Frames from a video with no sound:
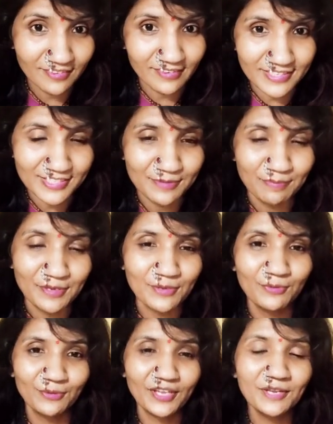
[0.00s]
recipe,
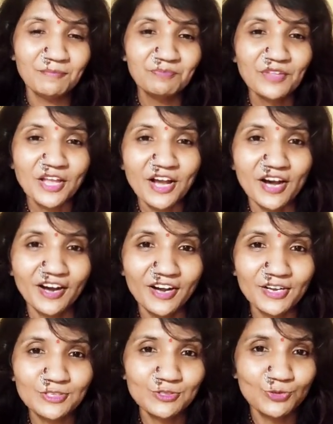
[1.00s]
okay.
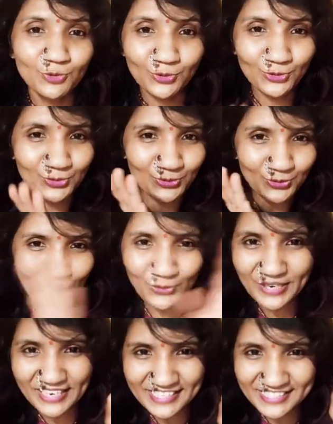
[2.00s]
So no
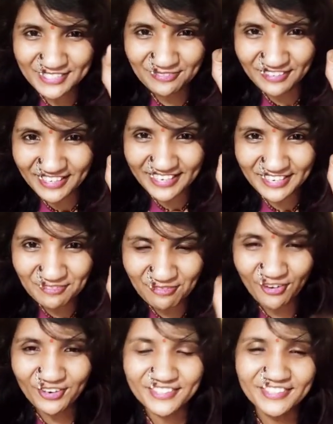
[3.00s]
guilt feeling
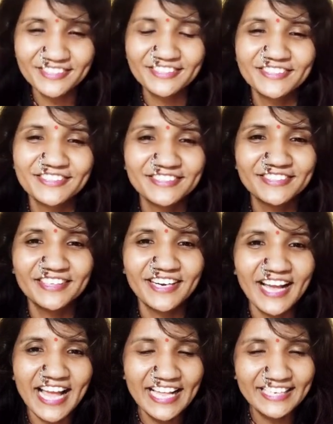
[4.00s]
for the
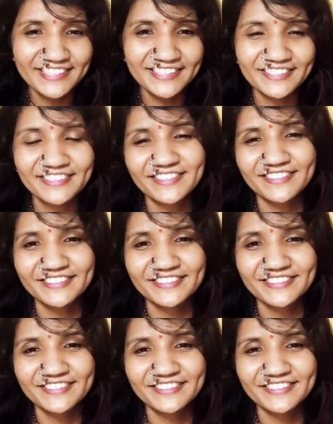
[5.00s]
healthier